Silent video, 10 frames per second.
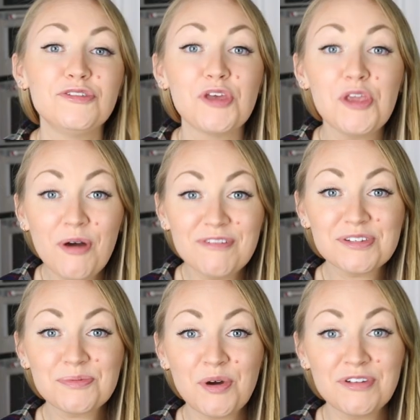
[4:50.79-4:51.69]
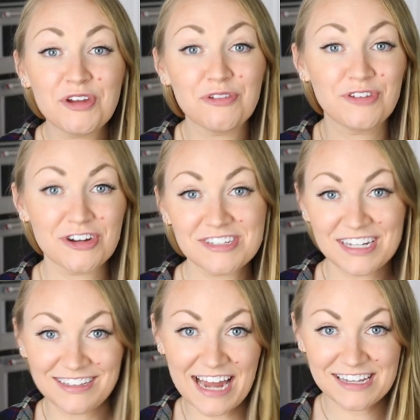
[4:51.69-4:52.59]
So you have just woven your first
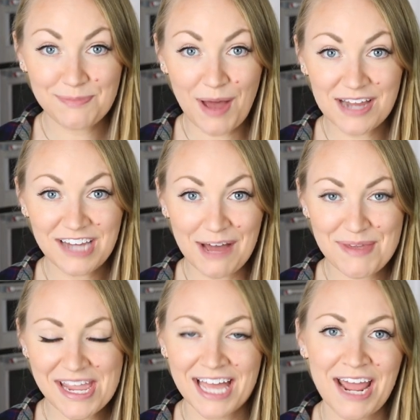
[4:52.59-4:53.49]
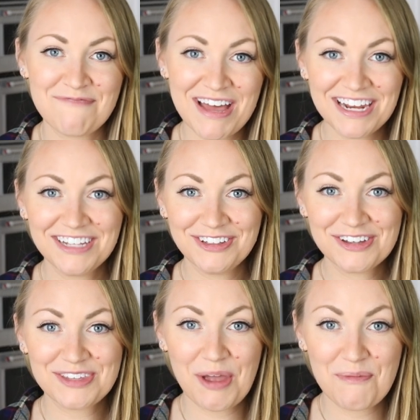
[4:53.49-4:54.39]
lattice pie topping, and I bet it
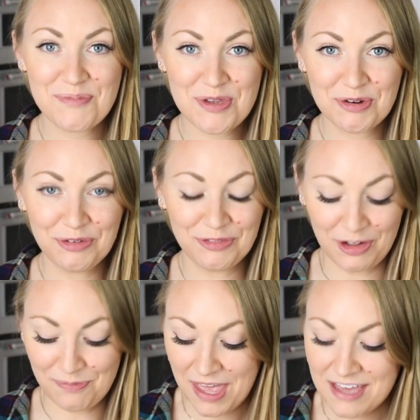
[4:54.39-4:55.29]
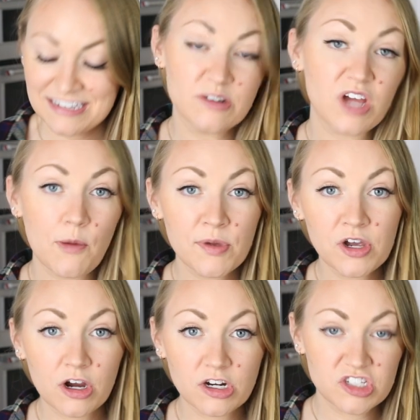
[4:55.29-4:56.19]
looks Beautiful. Now to help
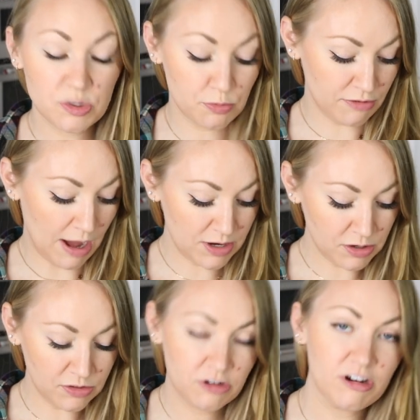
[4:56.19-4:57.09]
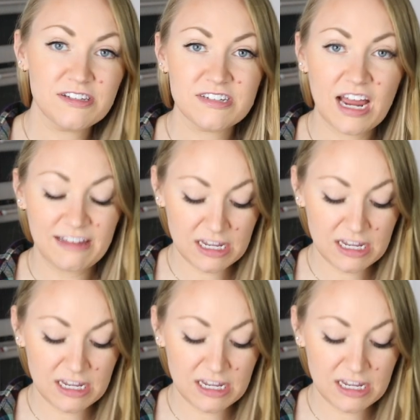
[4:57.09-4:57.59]
encourage some browning on the crust, I